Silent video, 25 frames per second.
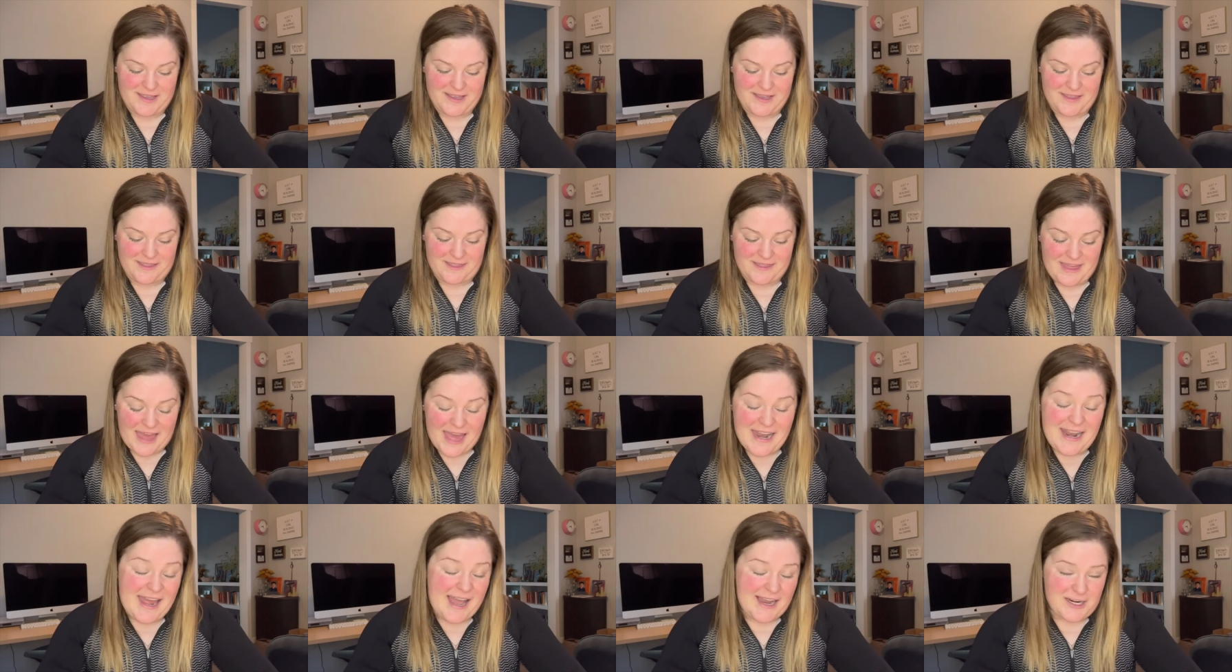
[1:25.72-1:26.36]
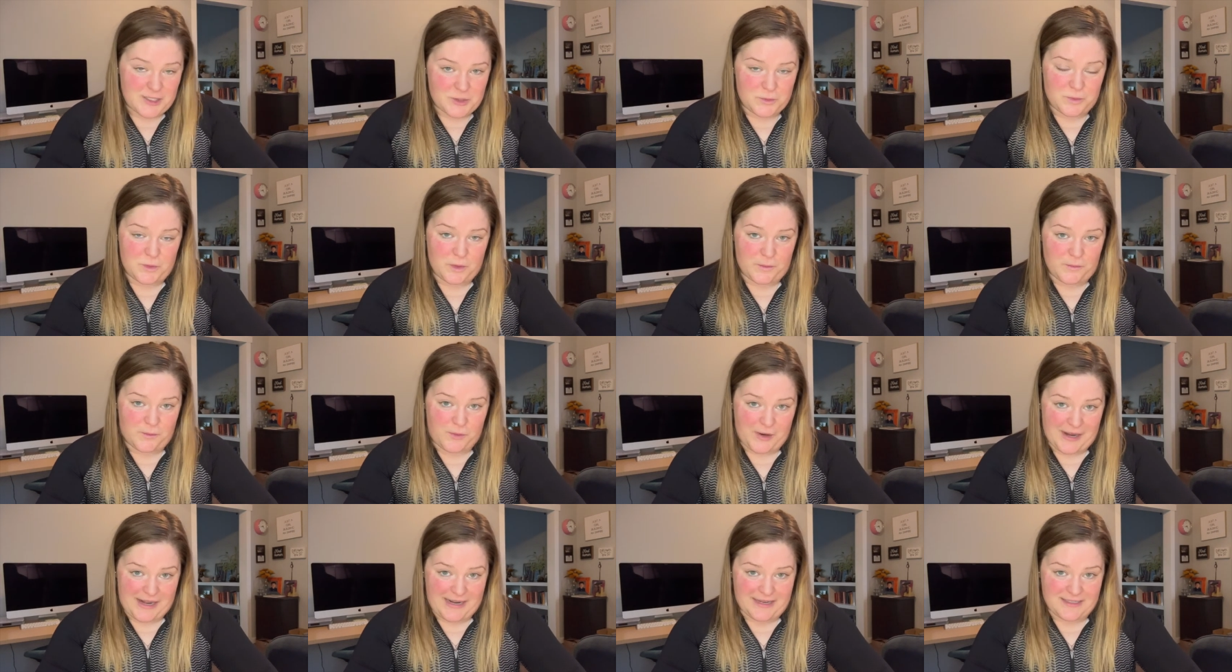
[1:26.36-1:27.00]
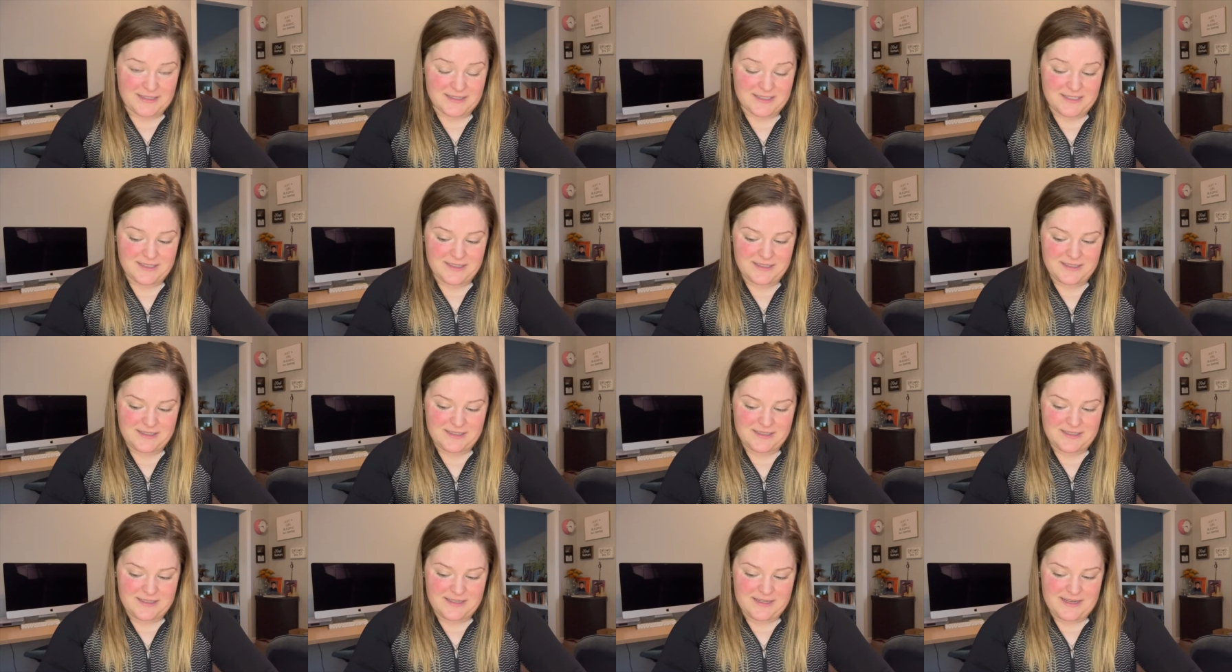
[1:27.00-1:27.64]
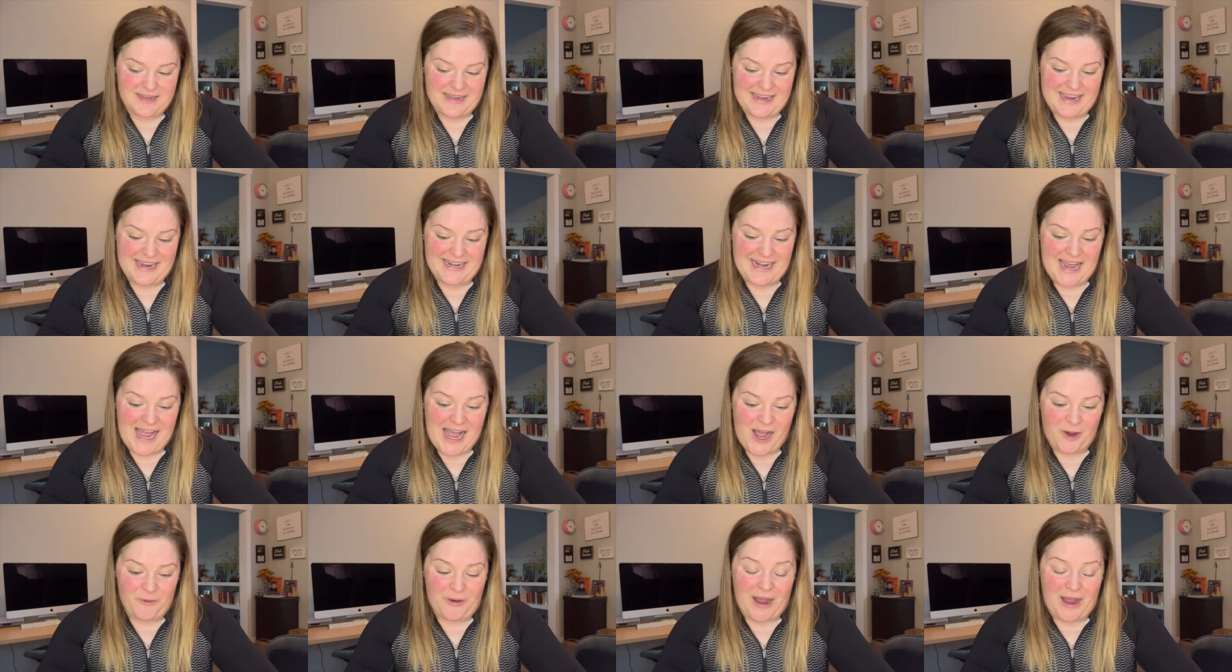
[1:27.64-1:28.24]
that actual brand and how